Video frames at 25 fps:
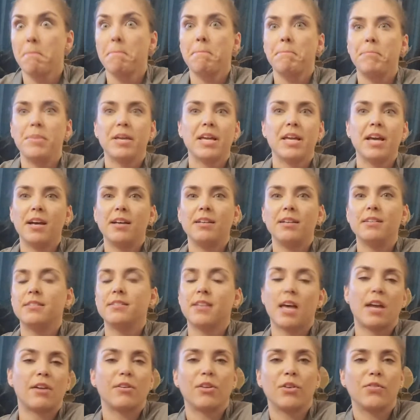Because
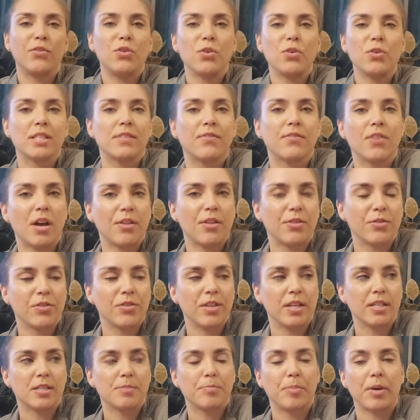I don't know if you guys have gone through
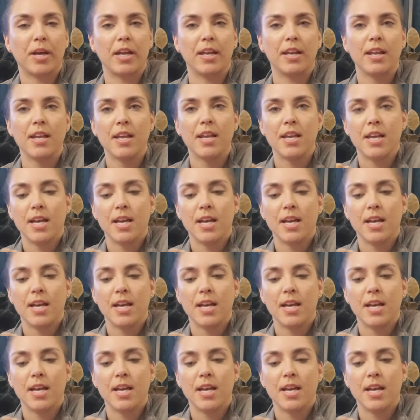this, but